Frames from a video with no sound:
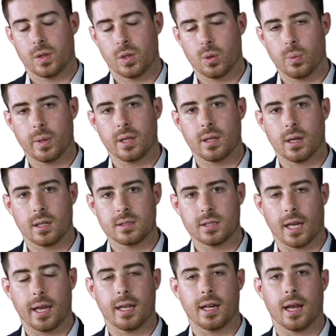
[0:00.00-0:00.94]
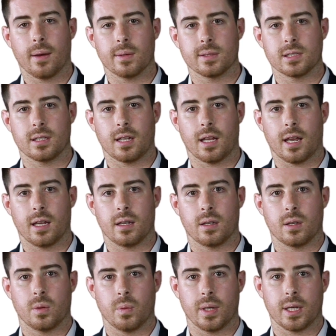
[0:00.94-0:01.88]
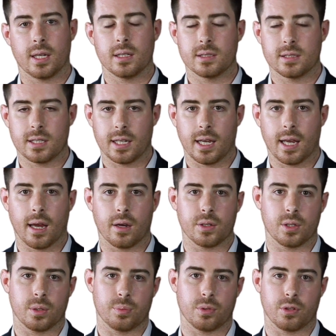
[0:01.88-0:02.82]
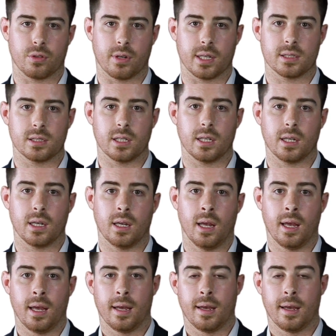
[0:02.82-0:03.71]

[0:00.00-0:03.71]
You're with us 8 hours a day. We can see how you're progressing,